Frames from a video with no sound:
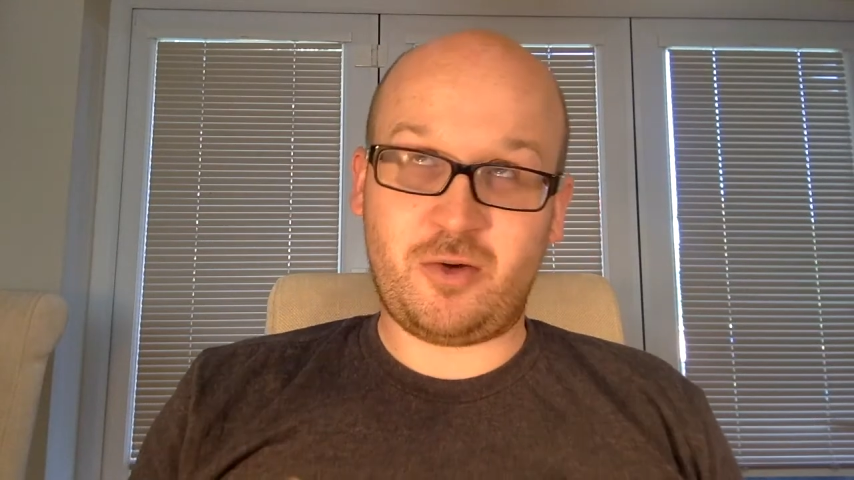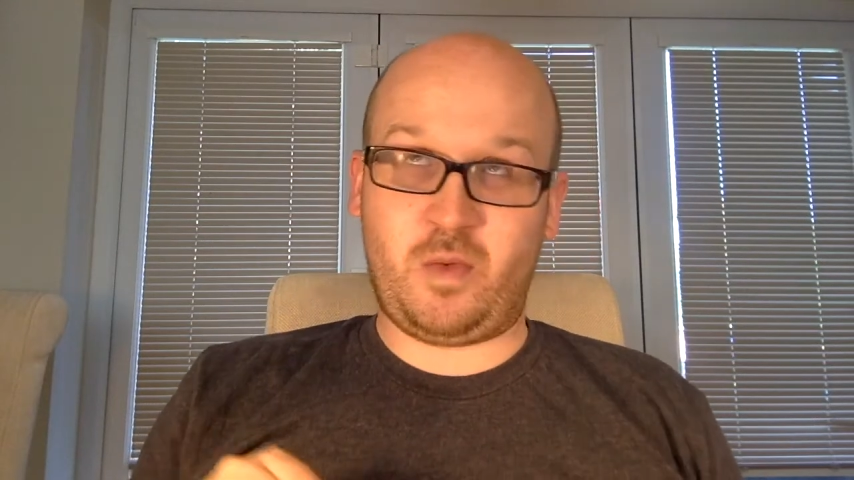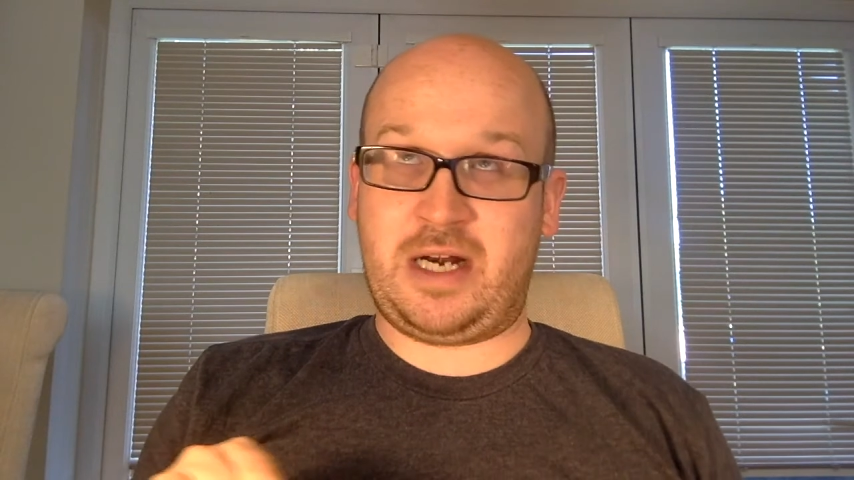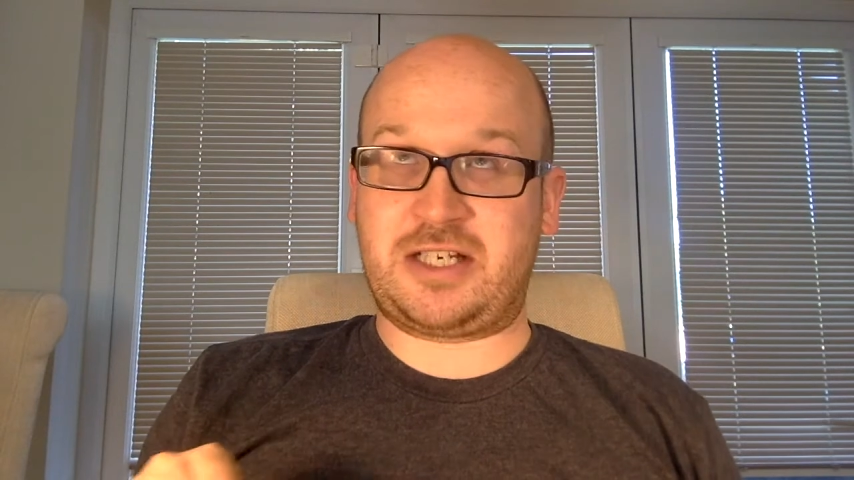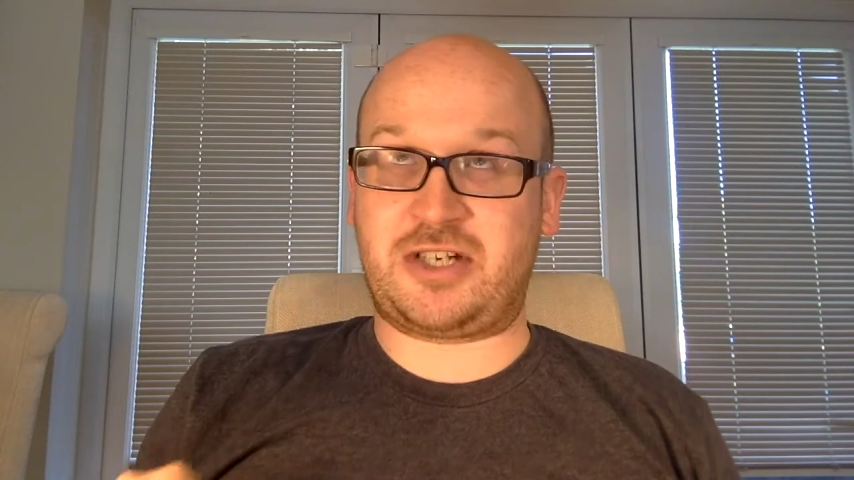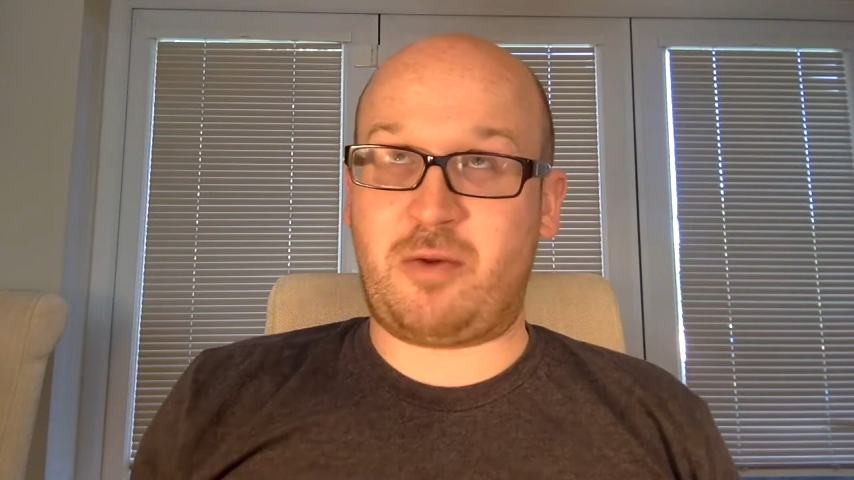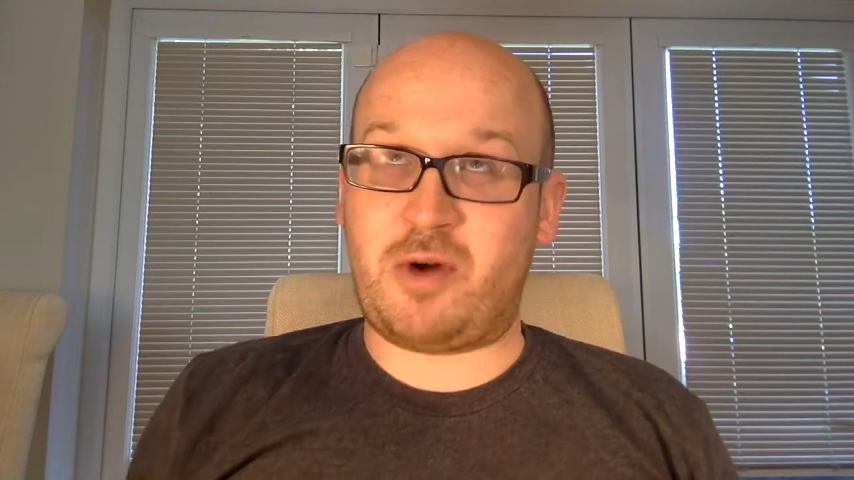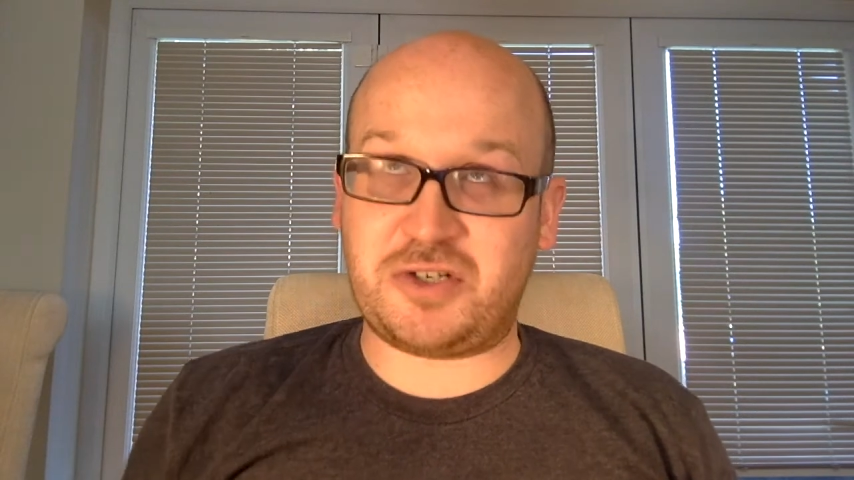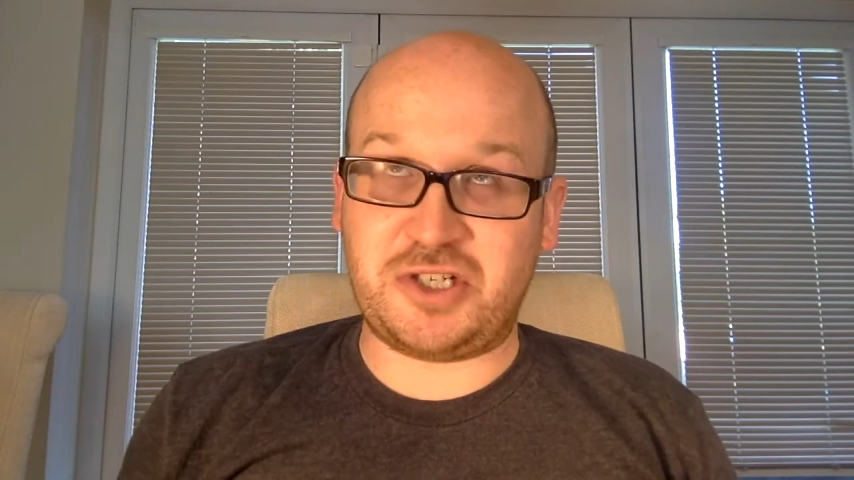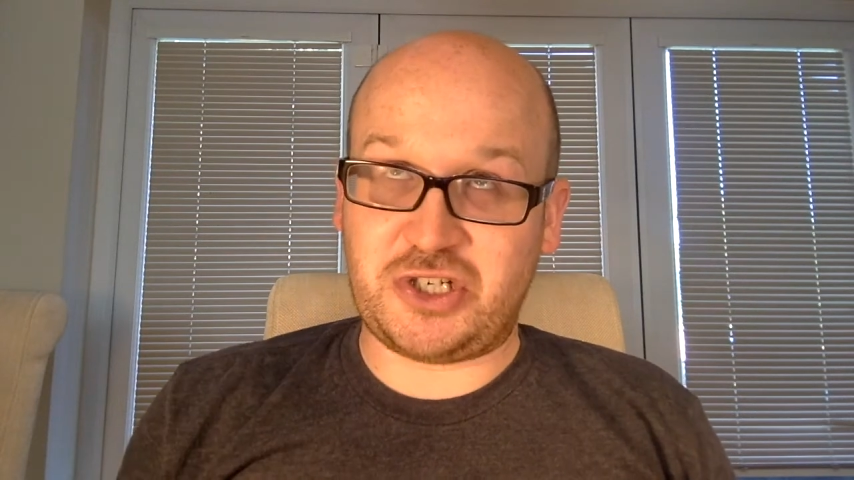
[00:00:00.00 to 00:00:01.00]
when I start
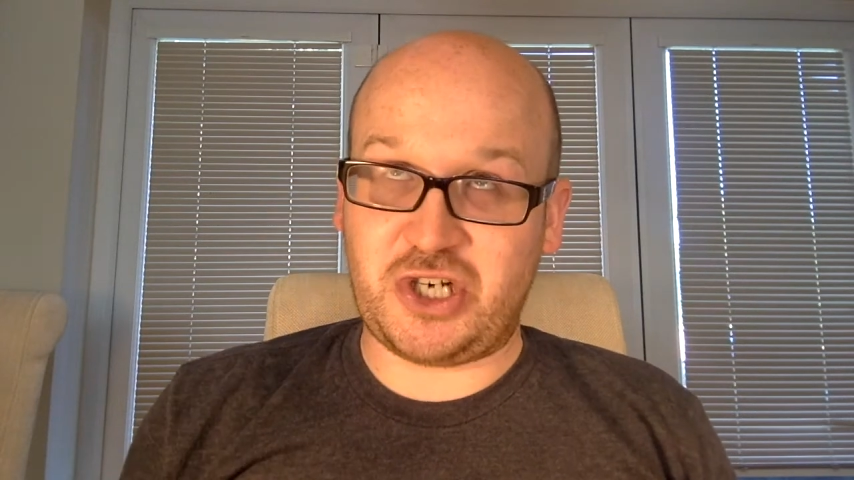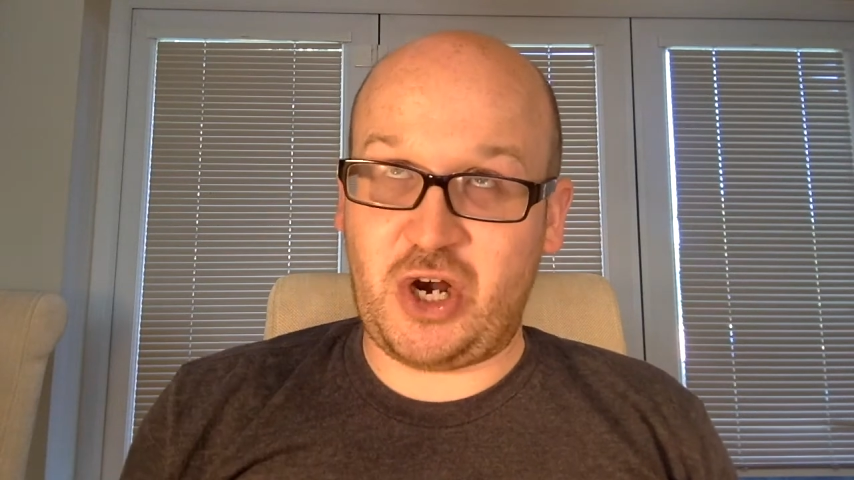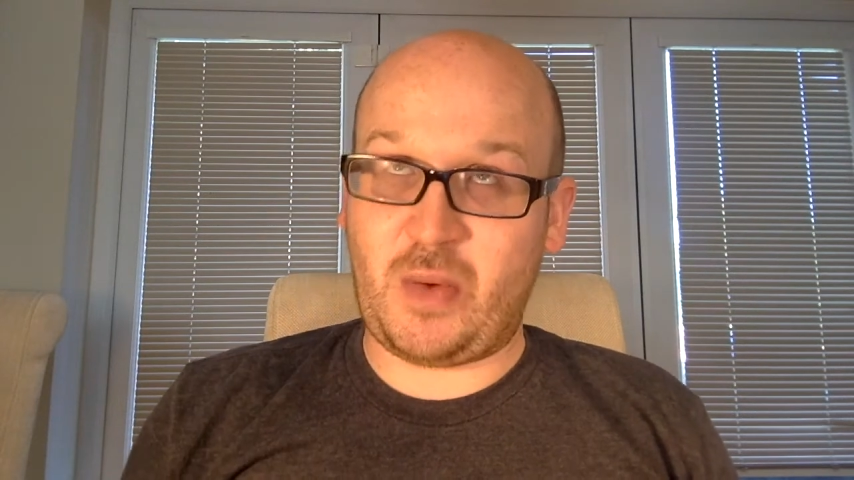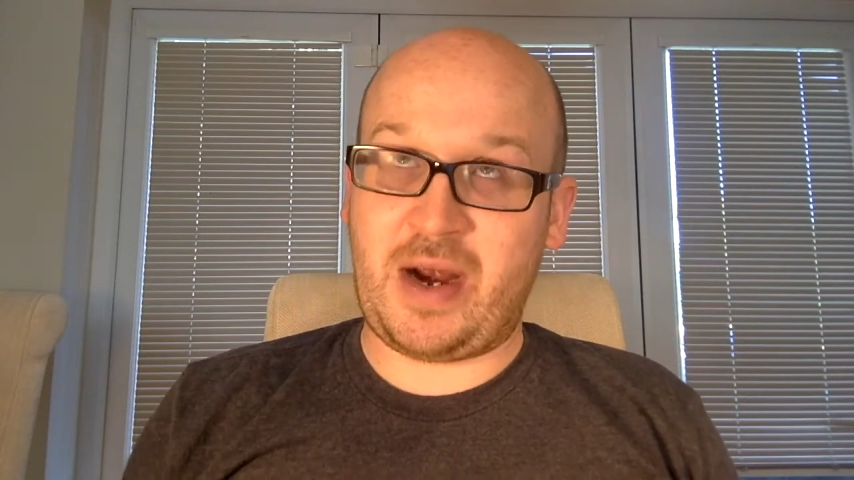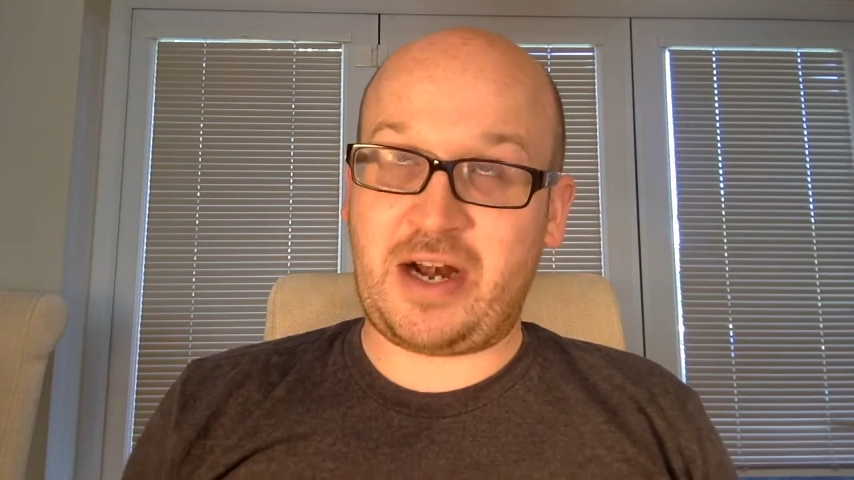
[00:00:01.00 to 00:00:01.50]
watching the show,